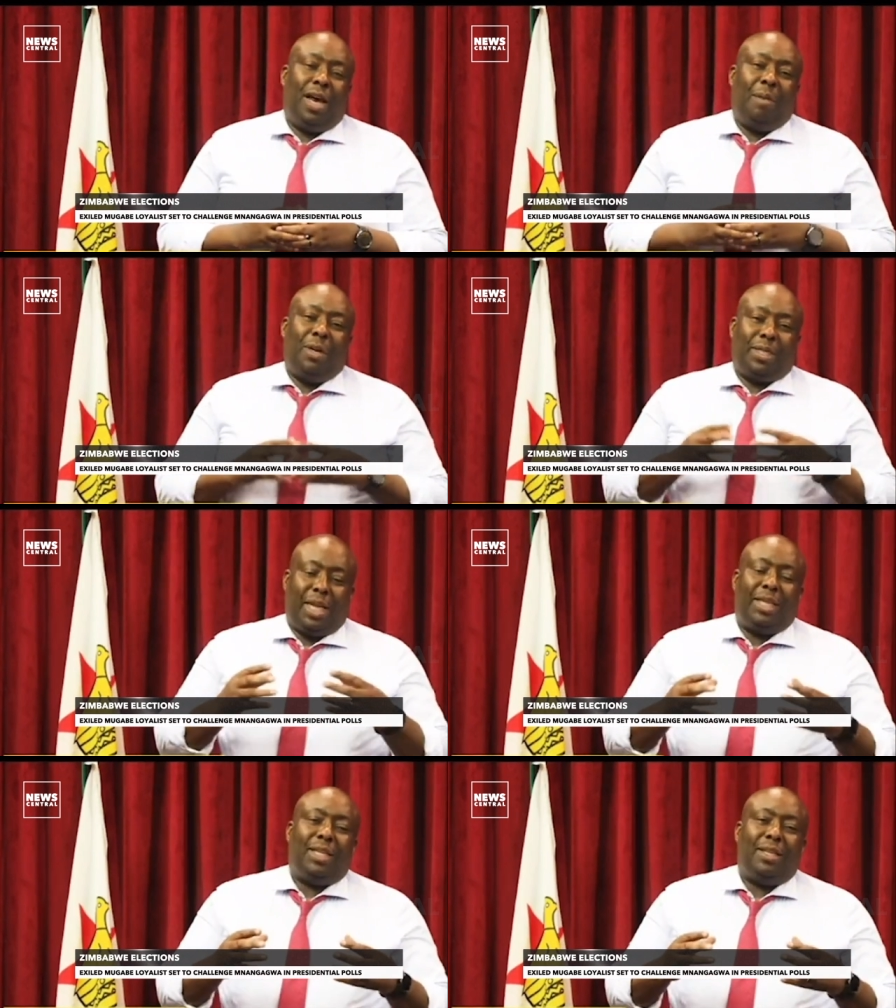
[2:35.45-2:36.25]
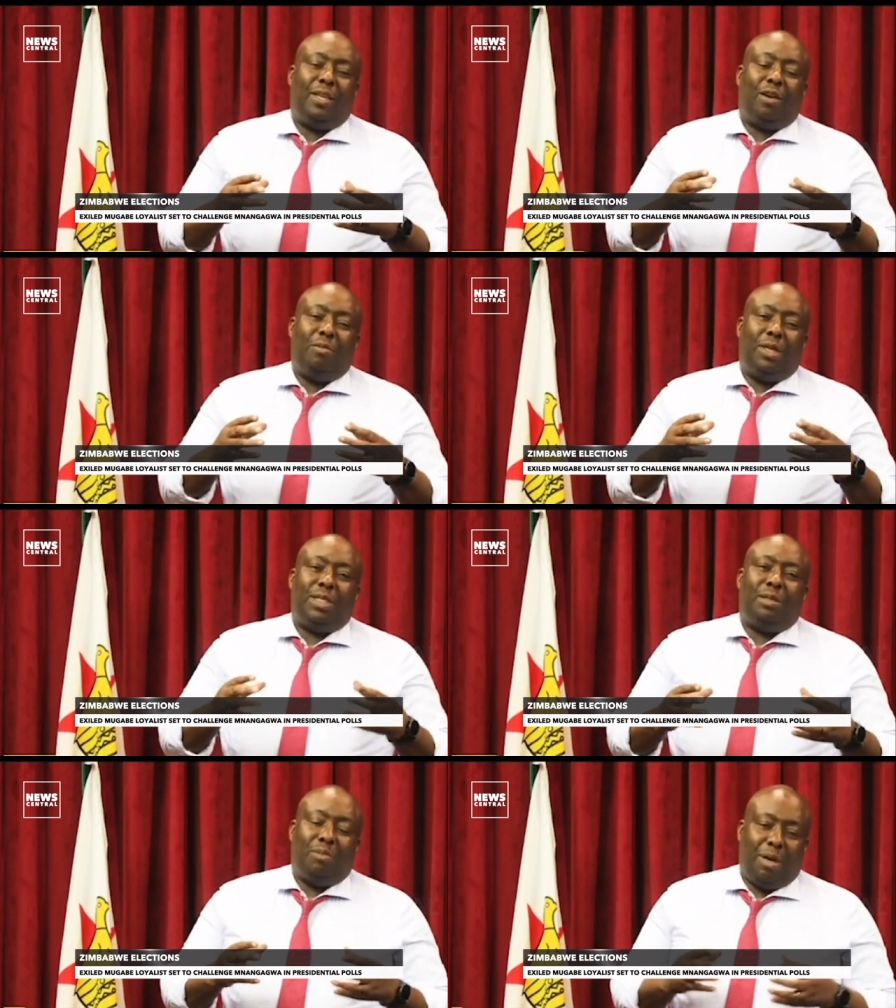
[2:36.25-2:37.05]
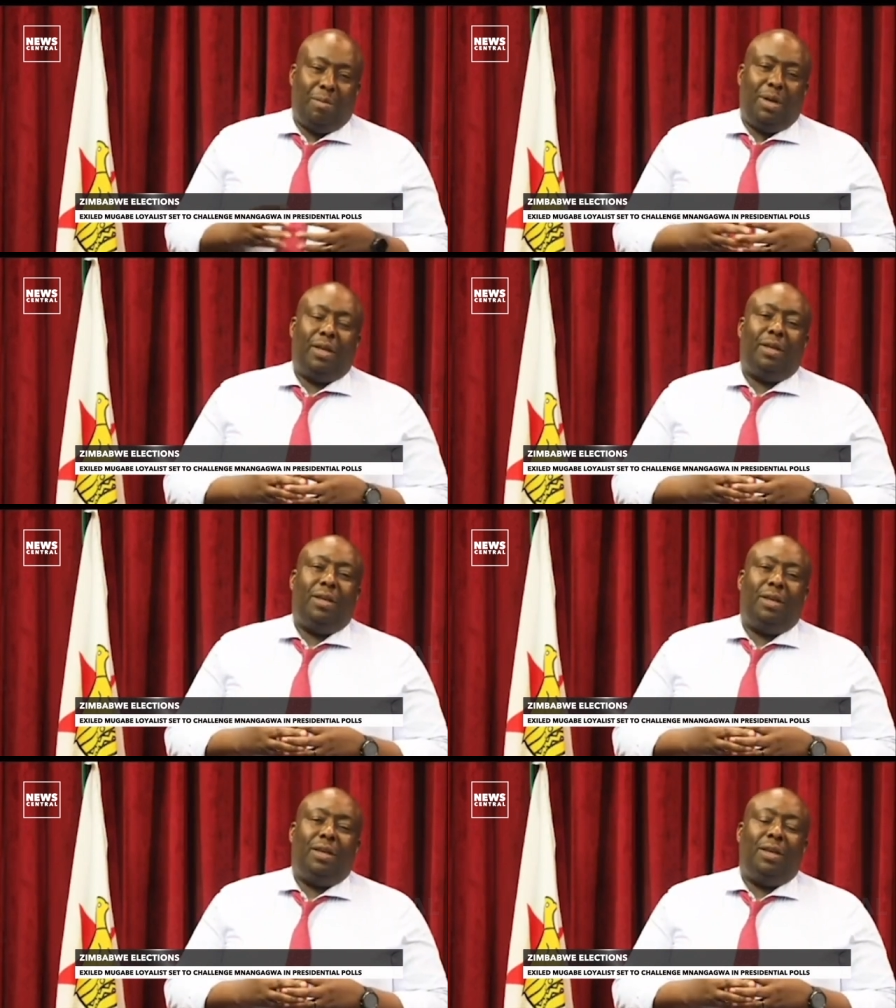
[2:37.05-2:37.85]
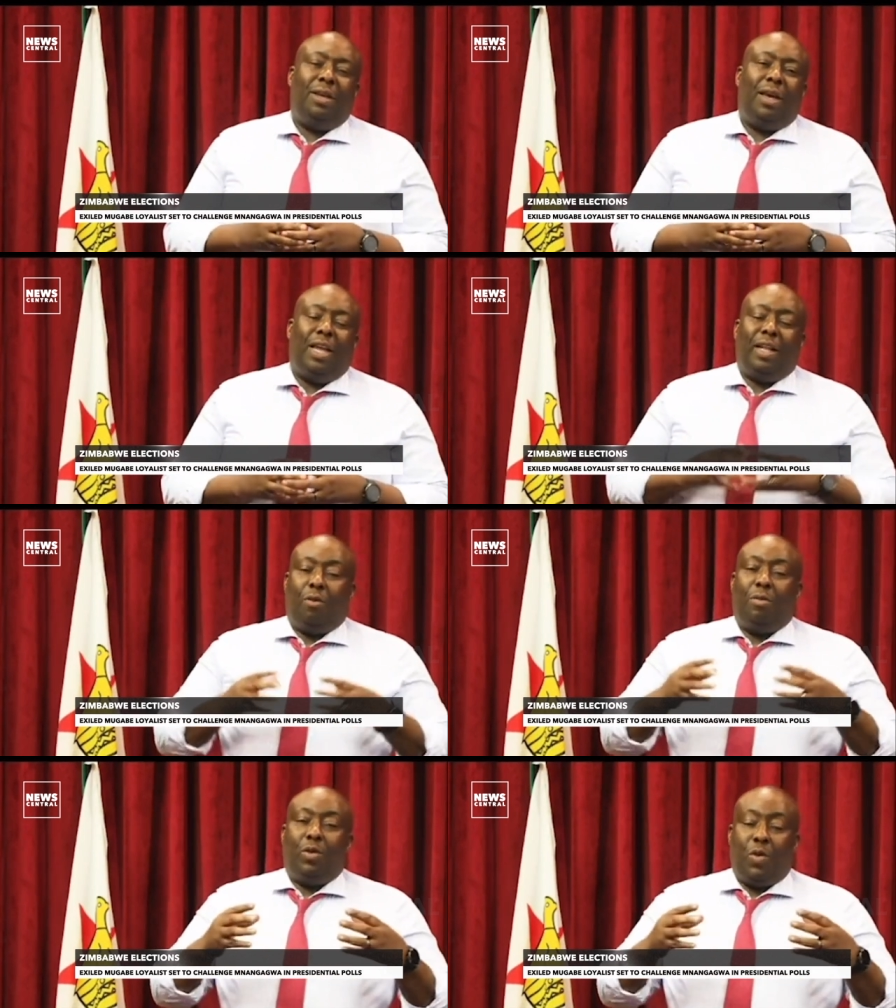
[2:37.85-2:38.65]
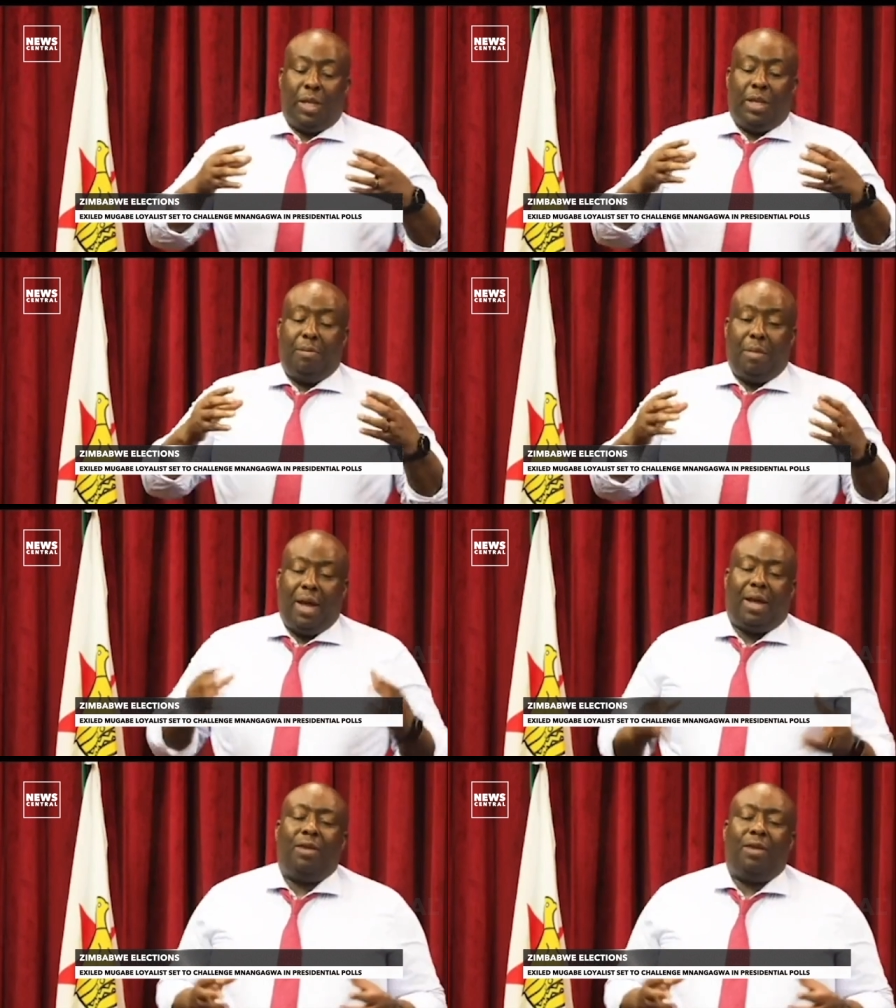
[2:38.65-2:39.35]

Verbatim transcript: I'm excited that I'll be in Zimbabwe and I'll be doing it in my